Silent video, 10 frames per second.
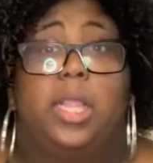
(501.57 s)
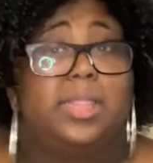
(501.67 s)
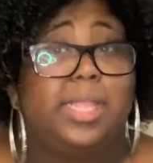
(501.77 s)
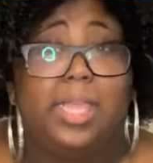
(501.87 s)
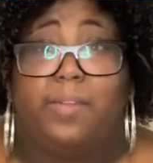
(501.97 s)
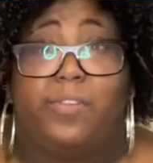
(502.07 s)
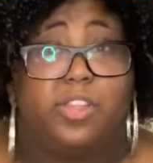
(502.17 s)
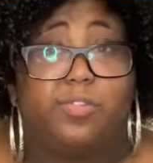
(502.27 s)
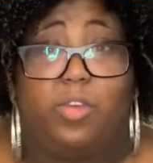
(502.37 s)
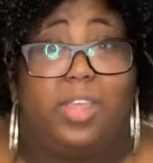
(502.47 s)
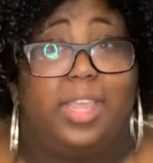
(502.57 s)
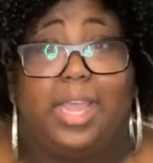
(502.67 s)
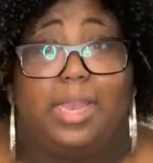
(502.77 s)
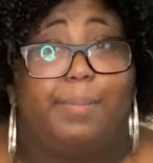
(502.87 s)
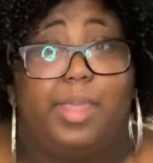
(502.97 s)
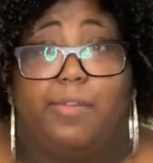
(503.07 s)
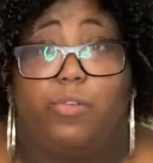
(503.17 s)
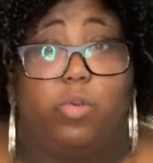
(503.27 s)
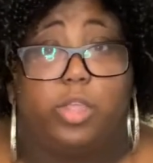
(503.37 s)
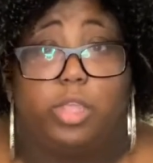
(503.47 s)
then first of all, he's not the man
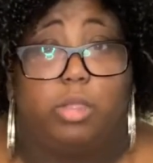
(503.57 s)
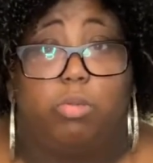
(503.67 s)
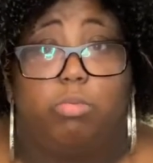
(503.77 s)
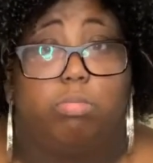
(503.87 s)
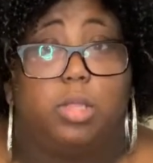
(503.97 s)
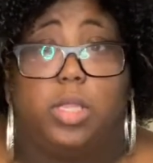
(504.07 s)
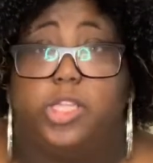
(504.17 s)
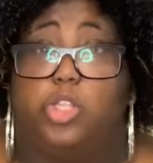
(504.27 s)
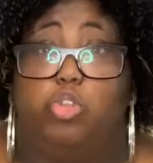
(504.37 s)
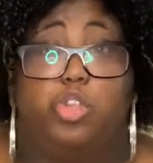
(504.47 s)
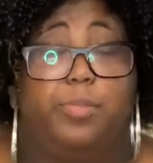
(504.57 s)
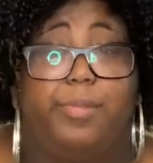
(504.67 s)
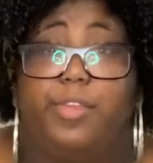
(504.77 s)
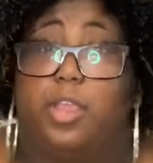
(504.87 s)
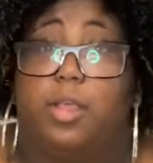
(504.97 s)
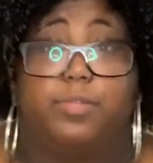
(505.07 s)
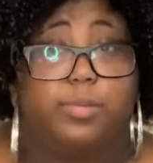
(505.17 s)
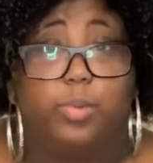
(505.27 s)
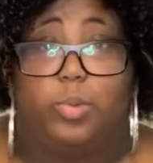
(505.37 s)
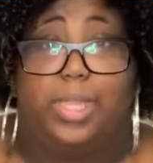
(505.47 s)
for you, because you should be very
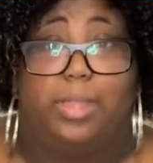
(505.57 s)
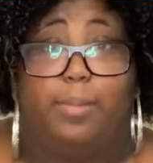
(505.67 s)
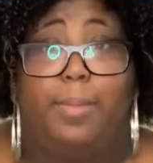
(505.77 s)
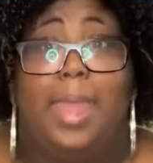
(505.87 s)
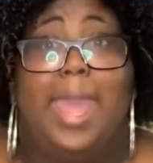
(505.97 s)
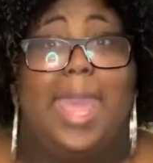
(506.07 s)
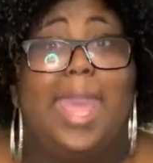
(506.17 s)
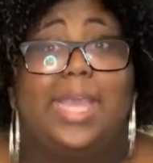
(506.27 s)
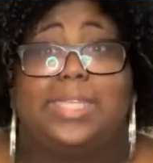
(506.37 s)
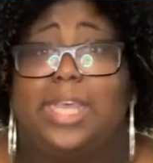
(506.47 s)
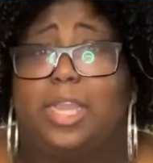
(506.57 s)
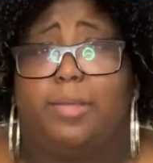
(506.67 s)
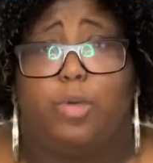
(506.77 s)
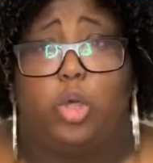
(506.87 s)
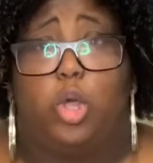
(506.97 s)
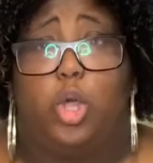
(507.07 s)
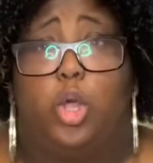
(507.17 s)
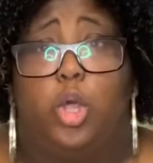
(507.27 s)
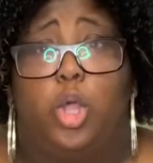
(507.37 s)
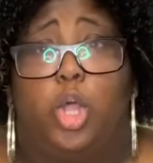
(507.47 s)
comfortable with him. And second of
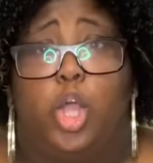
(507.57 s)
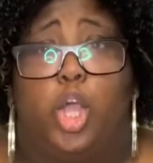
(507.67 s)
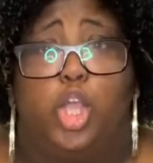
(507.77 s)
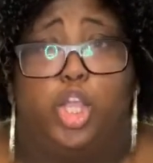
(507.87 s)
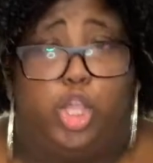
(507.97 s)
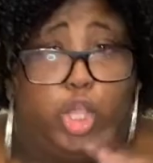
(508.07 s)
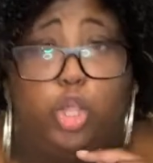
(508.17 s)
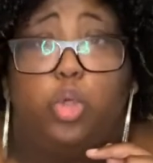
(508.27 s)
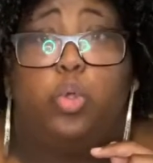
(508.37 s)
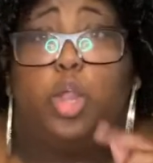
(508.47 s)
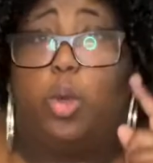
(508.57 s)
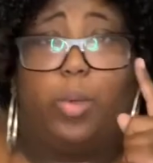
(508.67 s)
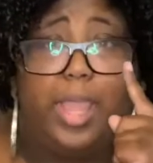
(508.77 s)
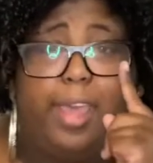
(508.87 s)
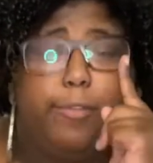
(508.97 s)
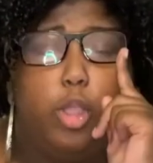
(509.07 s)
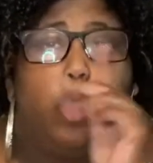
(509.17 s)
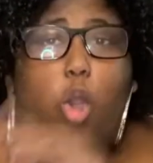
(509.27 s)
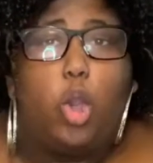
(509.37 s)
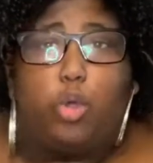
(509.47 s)
all, you don't want to have no
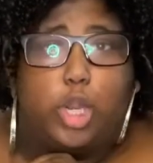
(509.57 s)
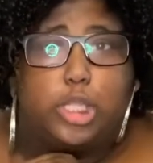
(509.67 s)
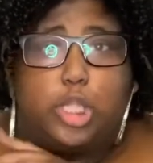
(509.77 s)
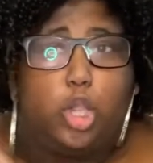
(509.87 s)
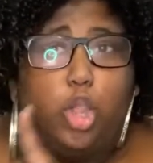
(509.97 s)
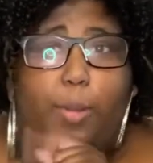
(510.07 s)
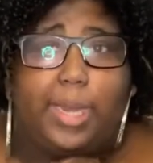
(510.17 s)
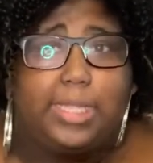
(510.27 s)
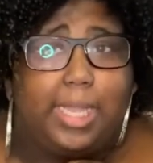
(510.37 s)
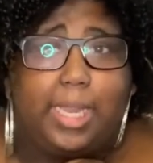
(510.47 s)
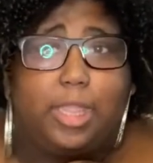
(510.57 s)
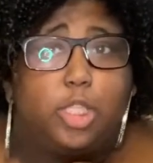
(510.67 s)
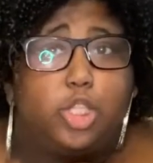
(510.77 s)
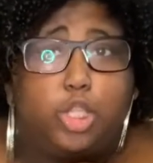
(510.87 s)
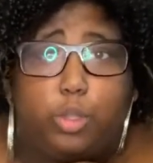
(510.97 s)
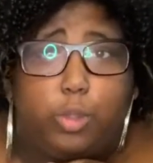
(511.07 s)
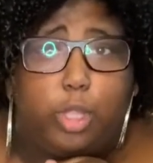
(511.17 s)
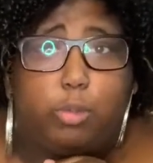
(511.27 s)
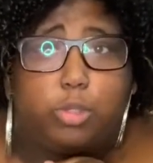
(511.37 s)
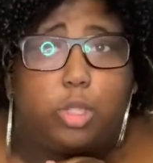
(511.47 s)
odors or nobody say nothing to
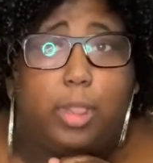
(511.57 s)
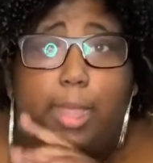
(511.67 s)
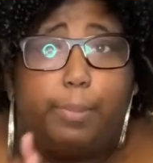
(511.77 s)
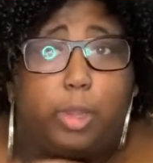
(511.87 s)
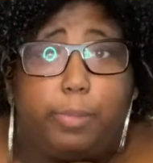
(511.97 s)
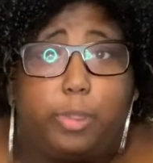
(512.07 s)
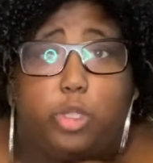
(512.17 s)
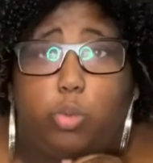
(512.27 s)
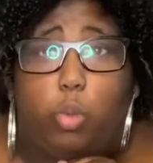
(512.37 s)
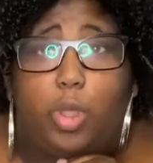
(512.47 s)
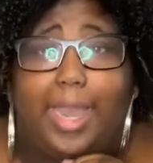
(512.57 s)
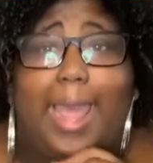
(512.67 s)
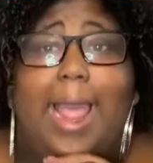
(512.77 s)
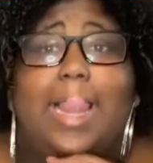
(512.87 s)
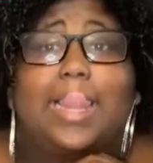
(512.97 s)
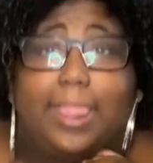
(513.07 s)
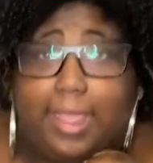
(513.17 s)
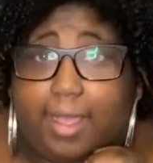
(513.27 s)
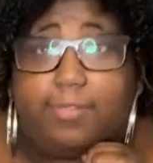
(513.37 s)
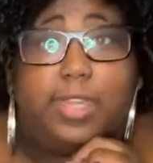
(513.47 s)
you. So let Bria put you on.
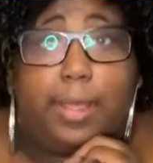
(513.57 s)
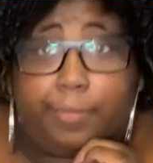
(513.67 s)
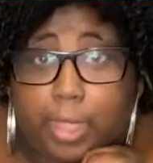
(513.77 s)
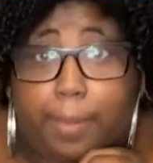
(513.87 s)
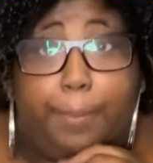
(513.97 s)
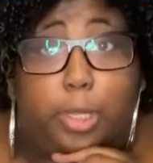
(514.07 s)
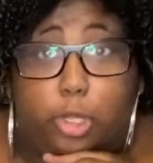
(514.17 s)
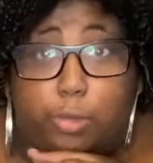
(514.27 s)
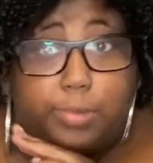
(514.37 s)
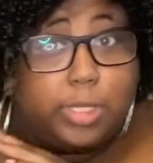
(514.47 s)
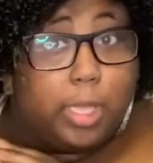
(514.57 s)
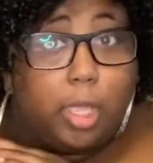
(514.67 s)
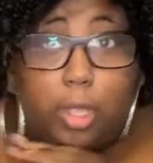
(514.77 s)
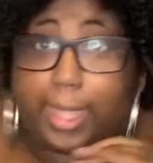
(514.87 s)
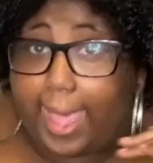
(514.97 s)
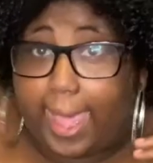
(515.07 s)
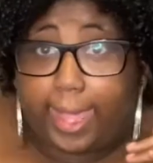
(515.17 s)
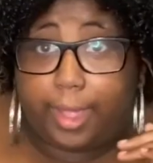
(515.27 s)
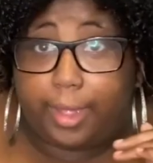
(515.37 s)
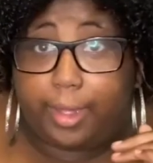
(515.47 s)
Lift up them boobs, okay?